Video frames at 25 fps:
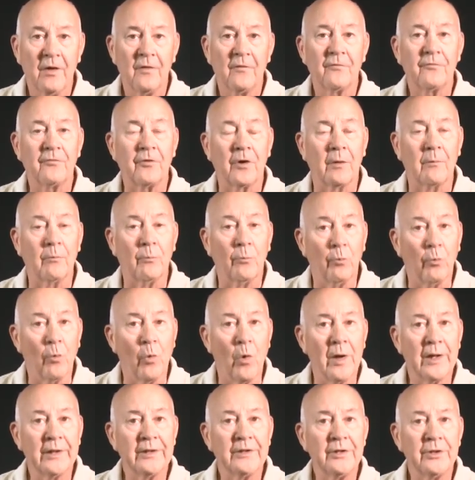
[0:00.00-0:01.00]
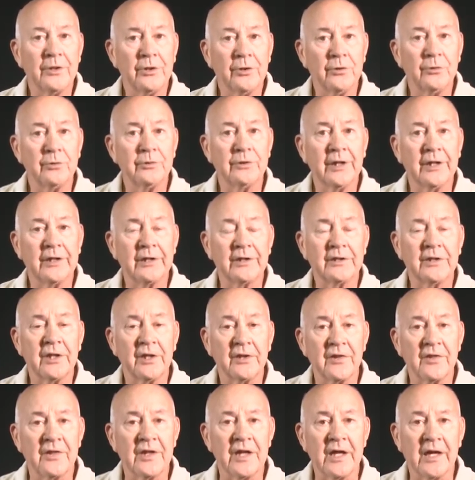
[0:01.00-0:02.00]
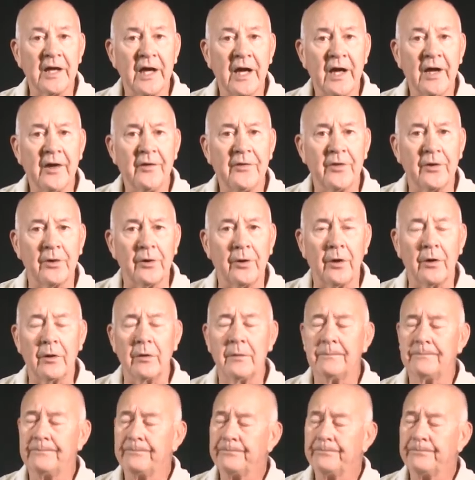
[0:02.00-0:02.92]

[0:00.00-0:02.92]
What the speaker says: from one unit to the other,